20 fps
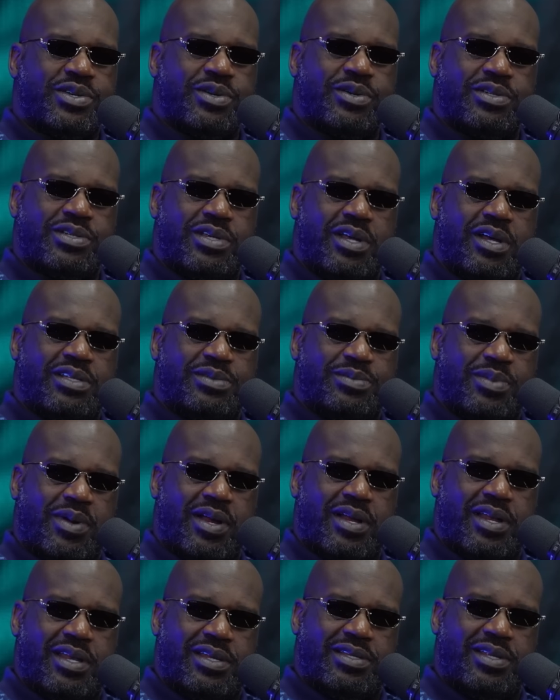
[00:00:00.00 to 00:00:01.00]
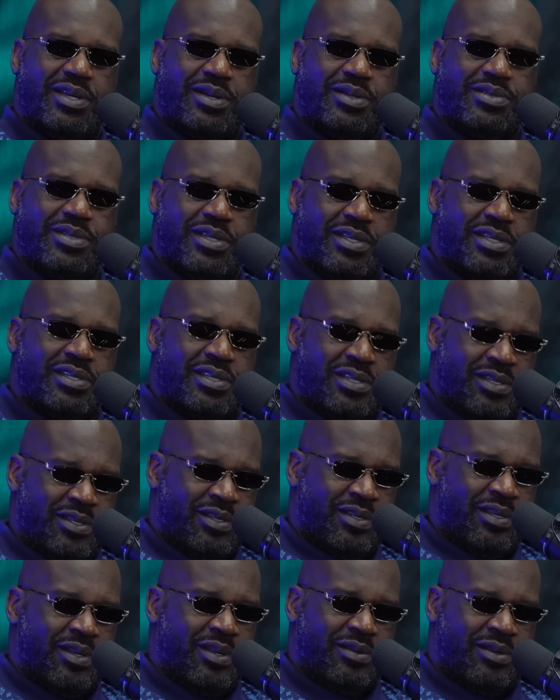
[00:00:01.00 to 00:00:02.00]
it true Charles Barkley told you?
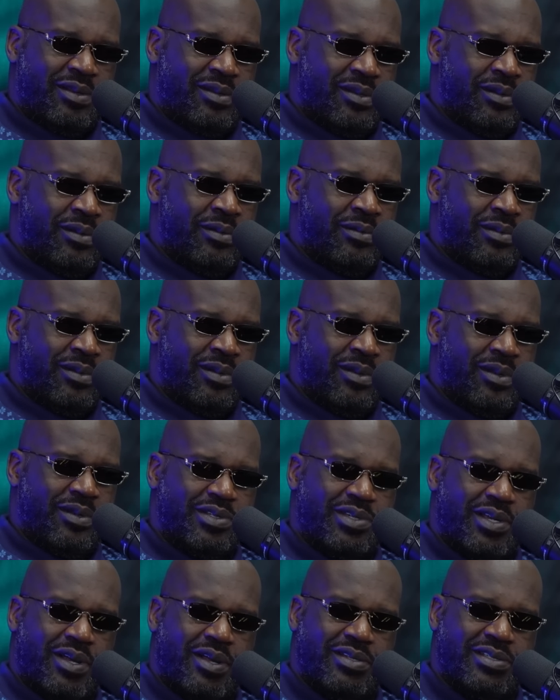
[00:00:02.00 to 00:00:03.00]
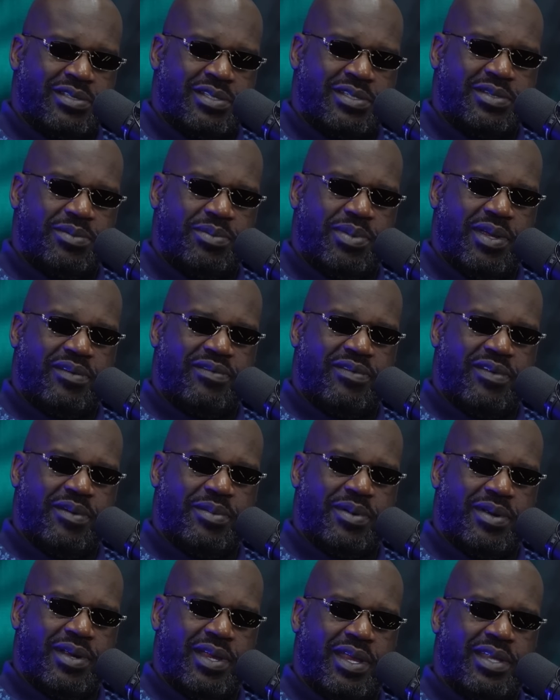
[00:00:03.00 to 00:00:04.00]
You know, you, you know Charles is a big
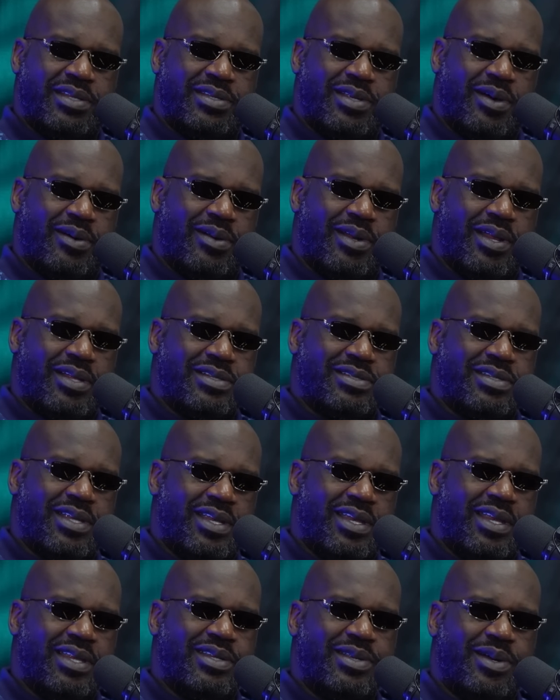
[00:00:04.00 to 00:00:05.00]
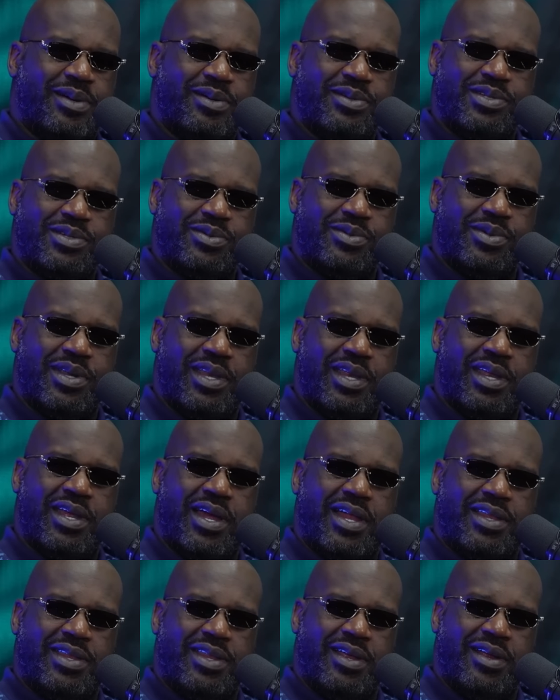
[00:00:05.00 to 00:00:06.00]
fibber. He told us that he told you when he
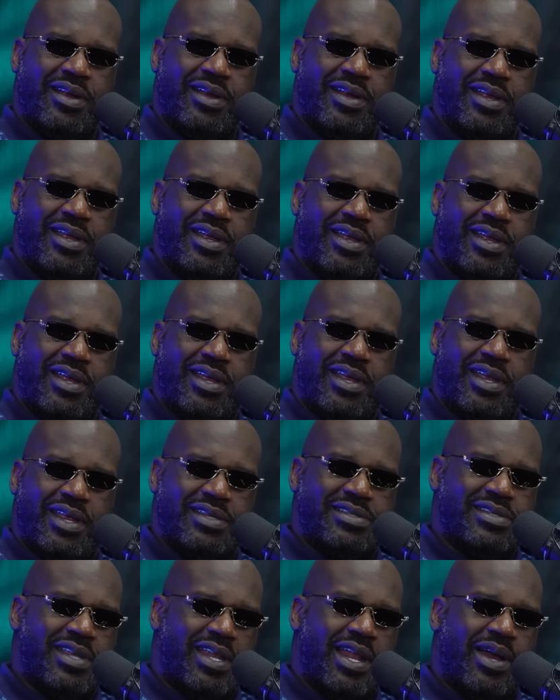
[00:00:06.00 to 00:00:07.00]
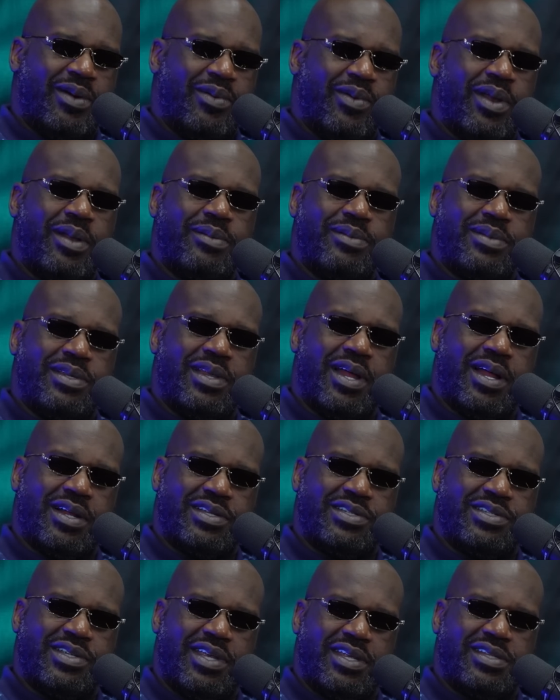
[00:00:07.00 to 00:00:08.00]
got there he said, I went up to
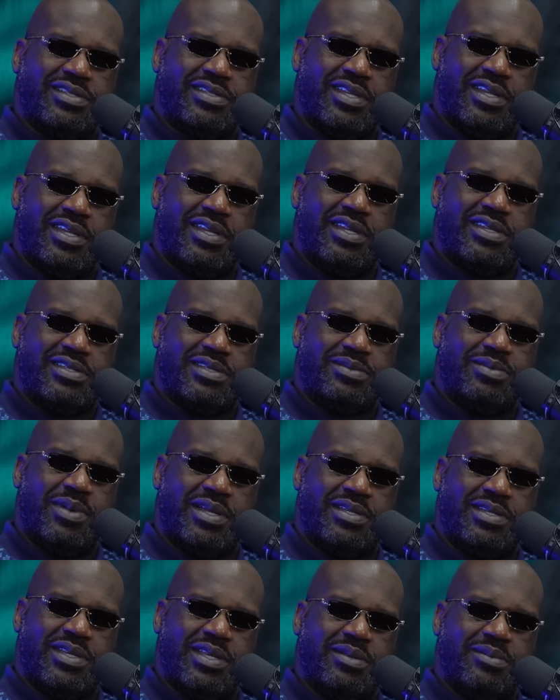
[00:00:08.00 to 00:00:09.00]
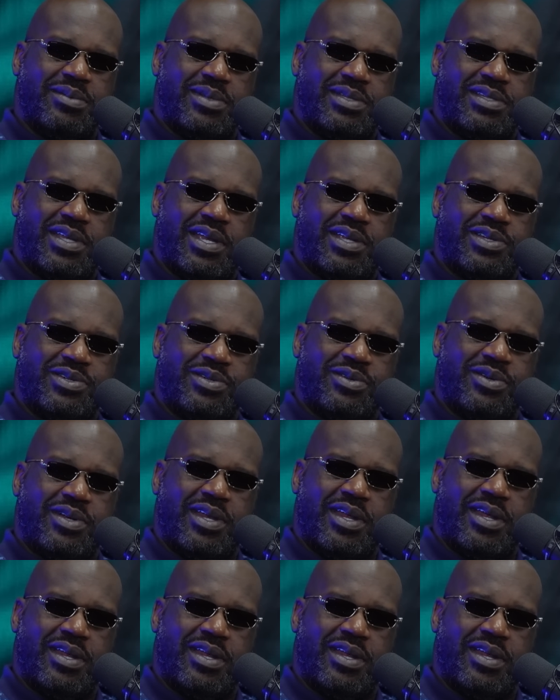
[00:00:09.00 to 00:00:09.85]
Dr. J and said, This is my team. Is that true or